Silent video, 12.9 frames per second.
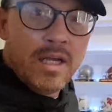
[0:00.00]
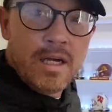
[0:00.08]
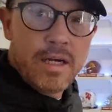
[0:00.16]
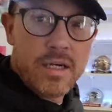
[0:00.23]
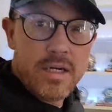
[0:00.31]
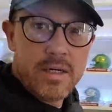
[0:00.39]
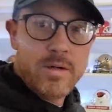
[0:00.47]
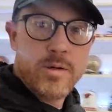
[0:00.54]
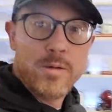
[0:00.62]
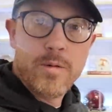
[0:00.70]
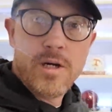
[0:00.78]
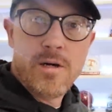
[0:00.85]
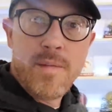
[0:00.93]

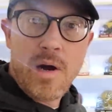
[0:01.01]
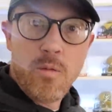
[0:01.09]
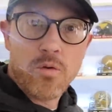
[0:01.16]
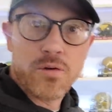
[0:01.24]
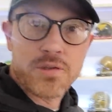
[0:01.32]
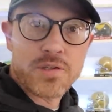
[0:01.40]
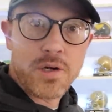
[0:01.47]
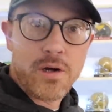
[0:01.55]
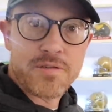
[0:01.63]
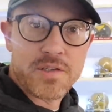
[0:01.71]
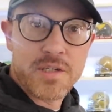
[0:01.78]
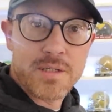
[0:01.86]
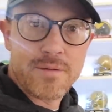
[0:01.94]
Well, my worst
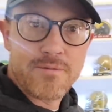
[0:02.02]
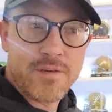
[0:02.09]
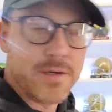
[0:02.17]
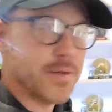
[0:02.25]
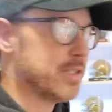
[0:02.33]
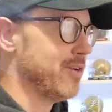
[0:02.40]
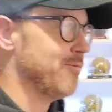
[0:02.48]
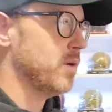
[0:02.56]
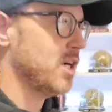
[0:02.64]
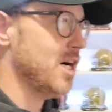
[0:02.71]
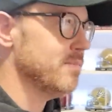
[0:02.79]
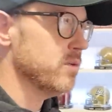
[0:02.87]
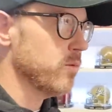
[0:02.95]
offseason fears have
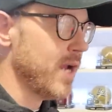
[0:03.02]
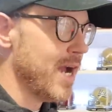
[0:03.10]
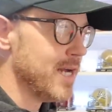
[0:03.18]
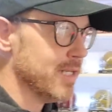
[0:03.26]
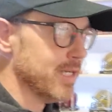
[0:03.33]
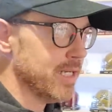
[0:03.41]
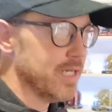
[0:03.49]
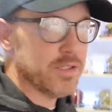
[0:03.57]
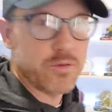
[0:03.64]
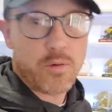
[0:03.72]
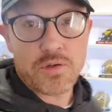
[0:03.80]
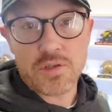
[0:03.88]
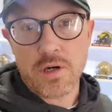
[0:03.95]
become a reality, and
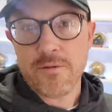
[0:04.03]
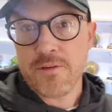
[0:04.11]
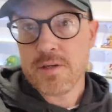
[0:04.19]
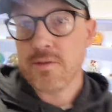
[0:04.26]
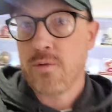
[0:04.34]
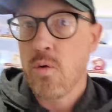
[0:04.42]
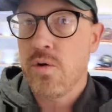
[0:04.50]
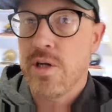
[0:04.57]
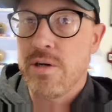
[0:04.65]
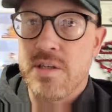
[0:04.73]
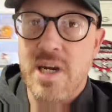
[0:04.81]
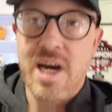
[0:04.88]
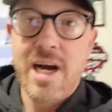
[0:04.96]
Georgia offensive coordinator
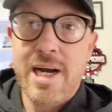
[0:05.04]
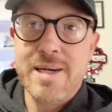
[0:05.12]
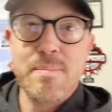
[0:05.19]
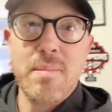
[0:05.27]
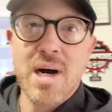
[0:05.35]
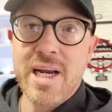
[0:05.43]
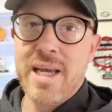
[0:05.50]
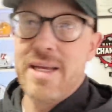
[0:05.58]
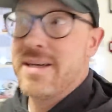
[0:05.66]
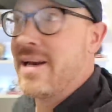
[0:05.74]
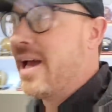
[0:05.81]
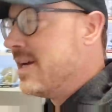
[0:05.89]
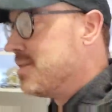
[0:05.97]
Todd
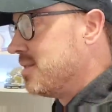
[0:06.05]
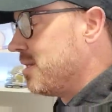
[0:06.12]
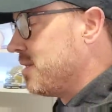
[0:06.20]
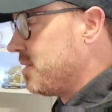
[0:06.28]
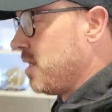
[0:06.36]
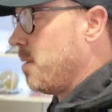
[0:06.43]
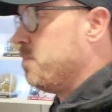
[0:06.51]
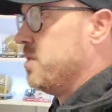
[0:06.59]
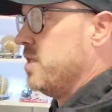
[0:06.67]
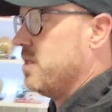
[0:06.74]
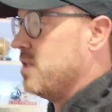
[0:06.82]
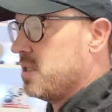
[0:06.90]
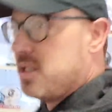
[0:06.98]
Monken has
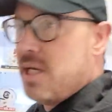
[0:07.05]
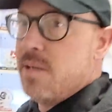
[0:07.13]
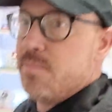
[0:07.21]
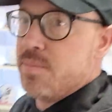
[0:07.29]
accepted the same